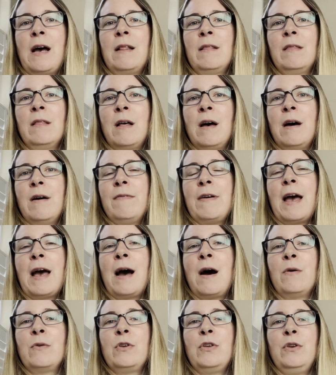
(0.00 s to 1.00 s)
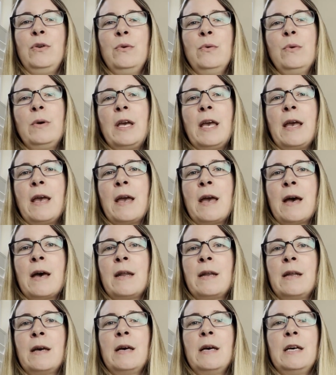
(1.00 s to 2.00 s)
I love how you
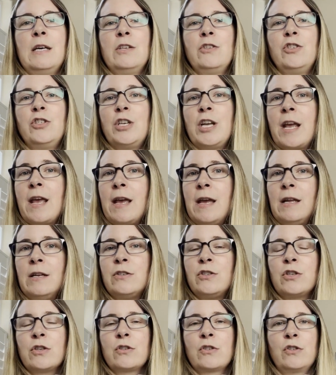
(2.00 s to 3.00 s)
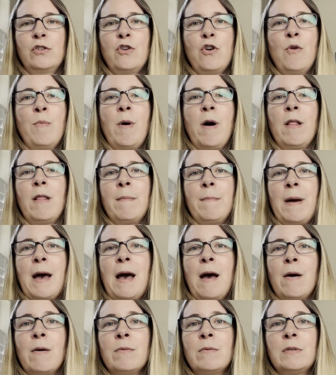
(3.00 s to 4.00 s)
can change your snowball
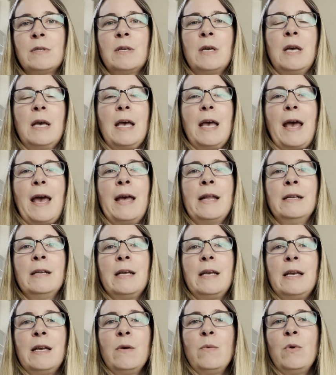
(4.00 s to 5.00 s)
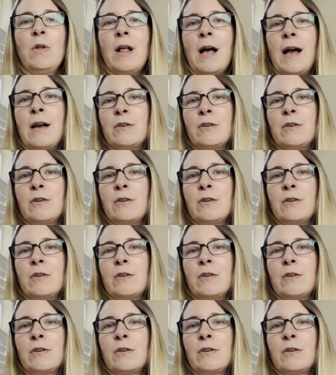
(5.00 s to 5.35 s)
amount and it will